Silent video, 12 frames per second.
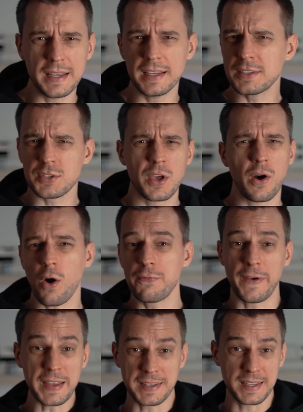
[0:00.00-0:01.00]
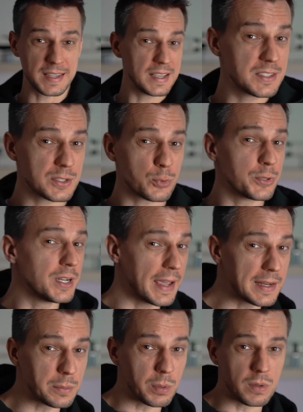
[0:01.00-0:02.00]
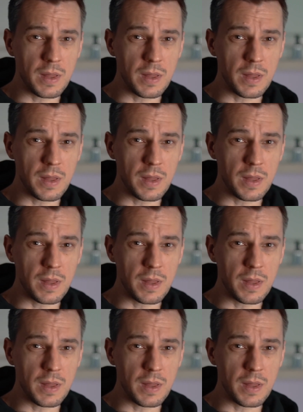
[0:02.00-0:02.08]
It's authentic, it's relatable